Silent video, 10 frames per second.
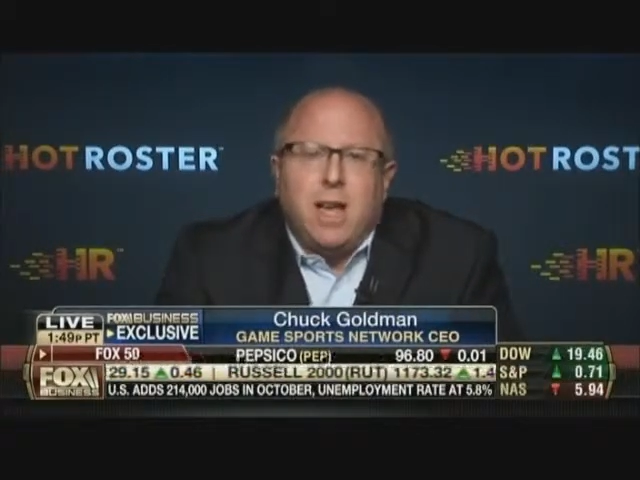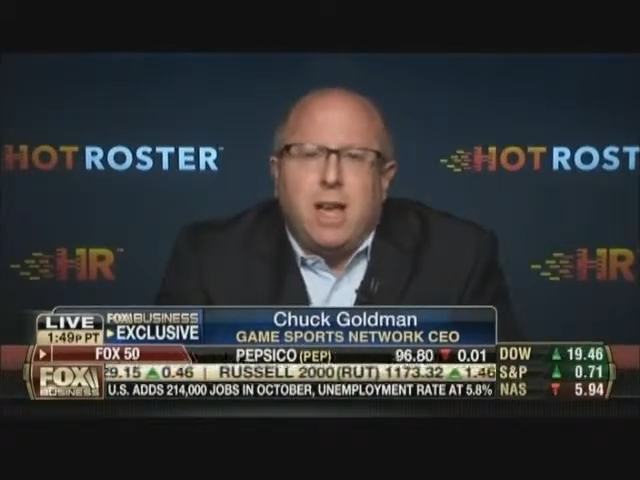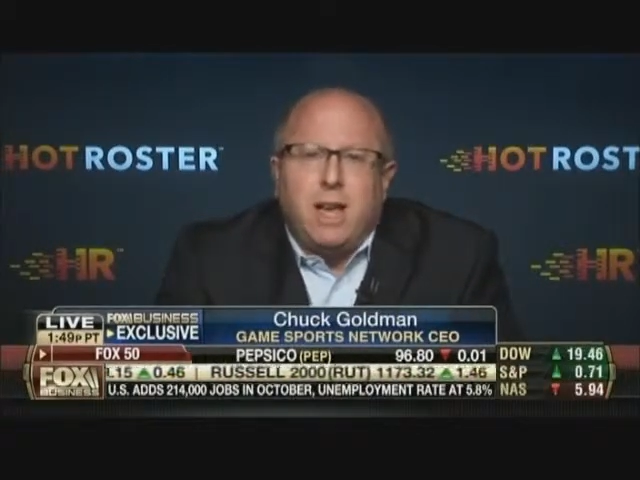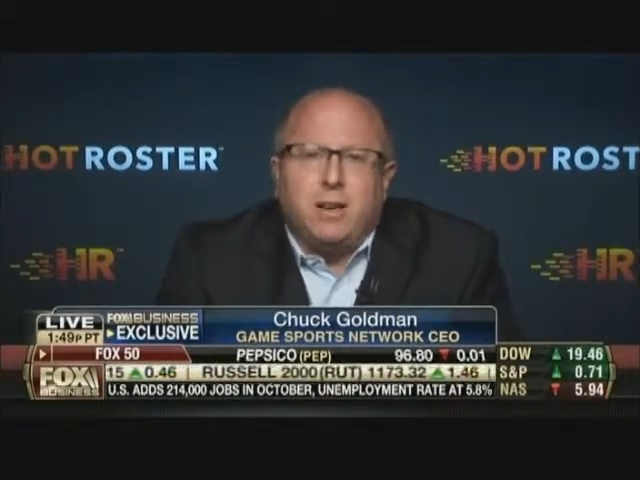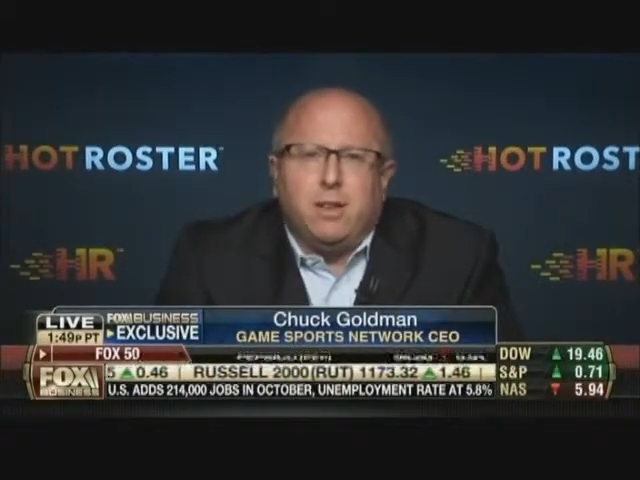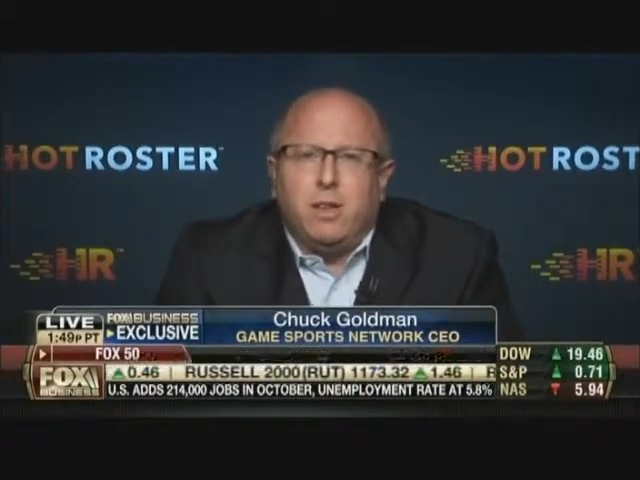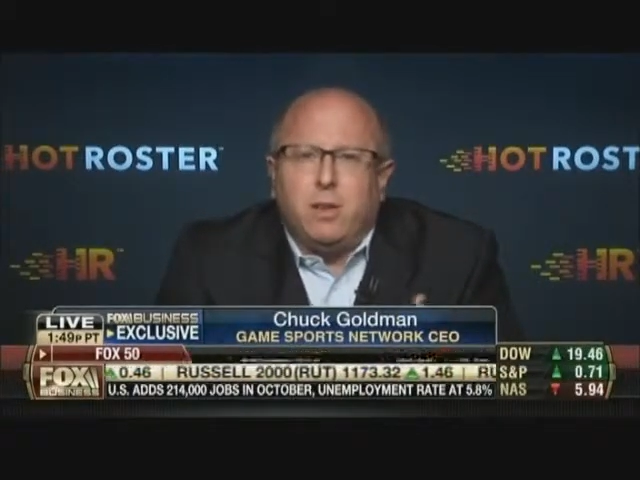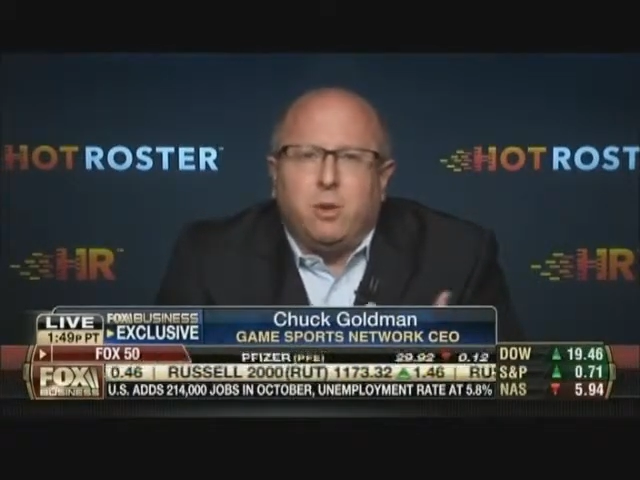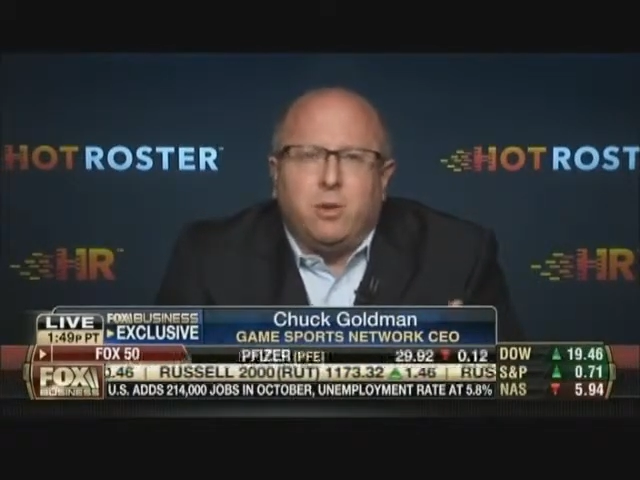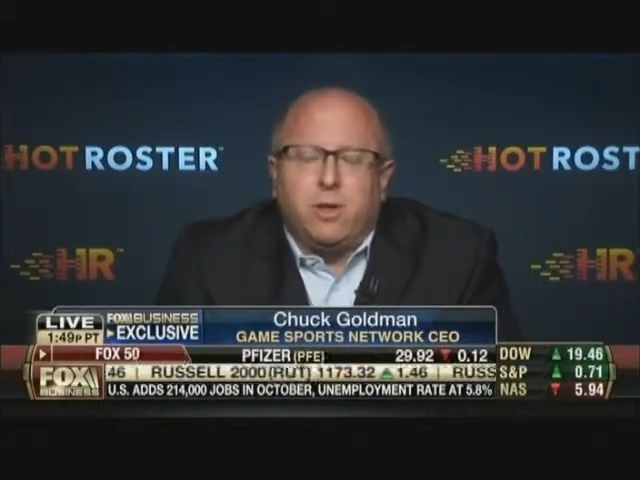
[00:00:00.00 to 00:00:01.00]
And, you
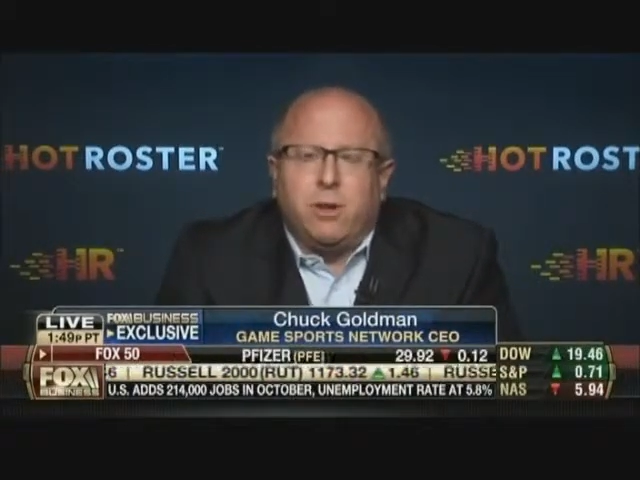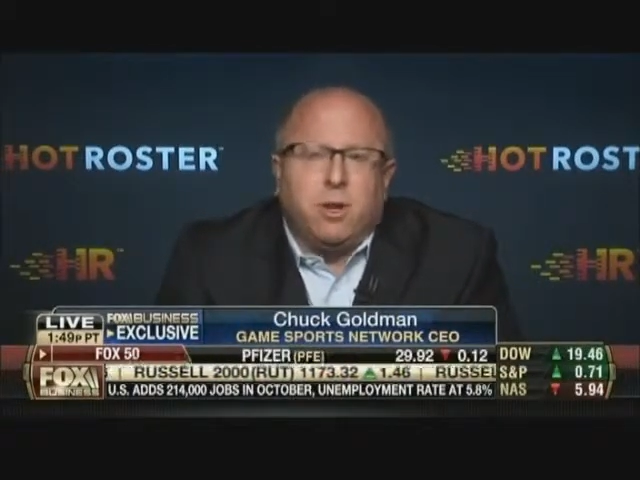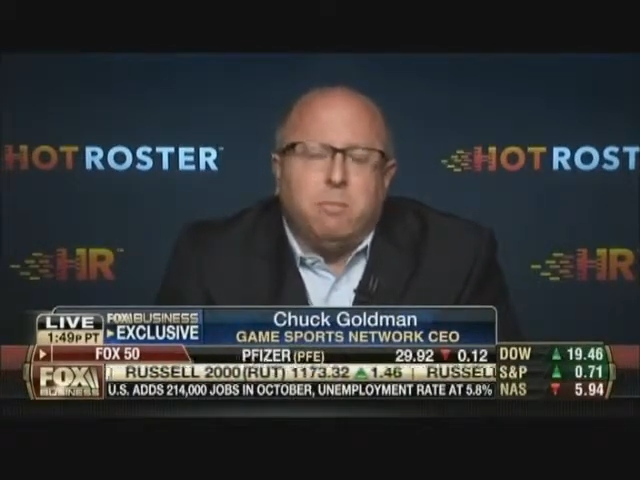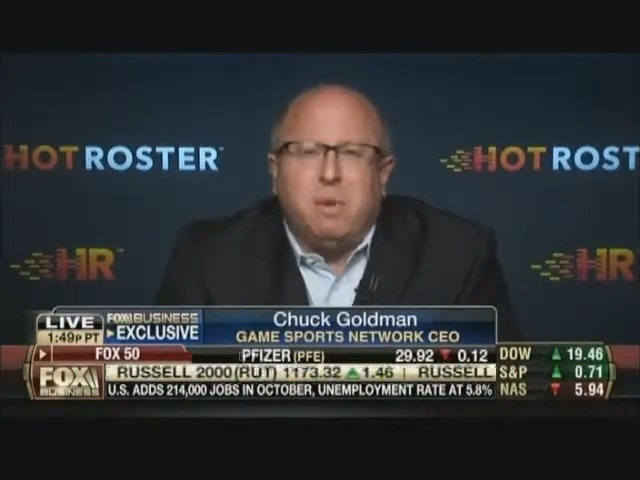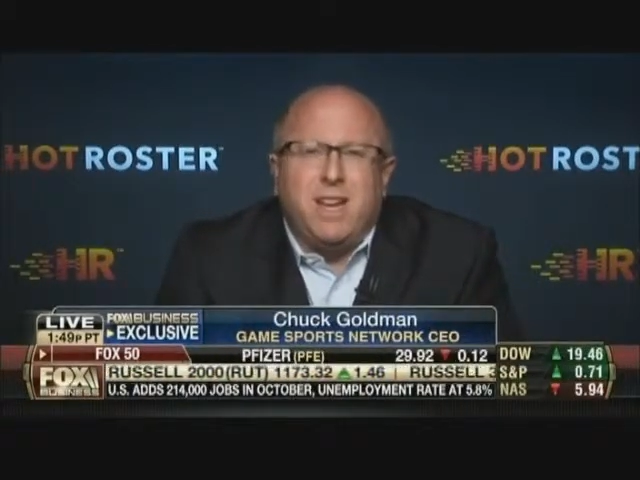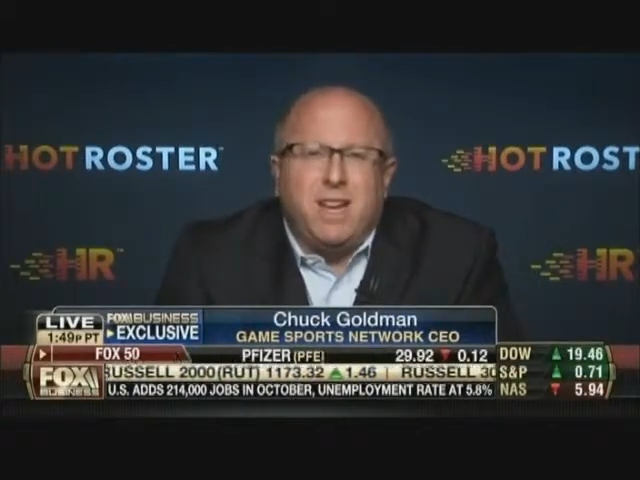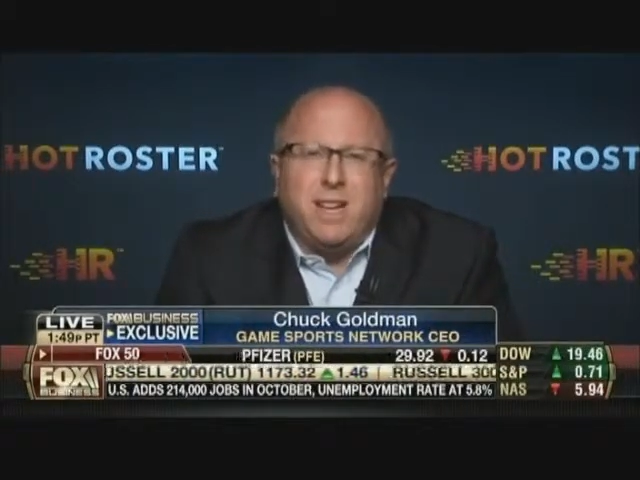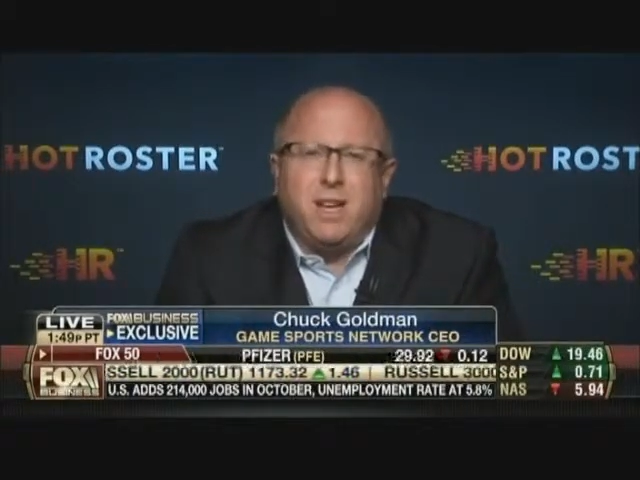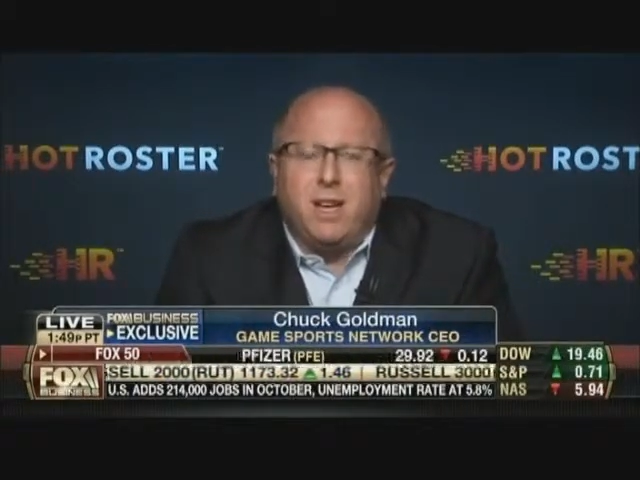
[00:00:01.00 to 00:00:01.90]
know, they're competing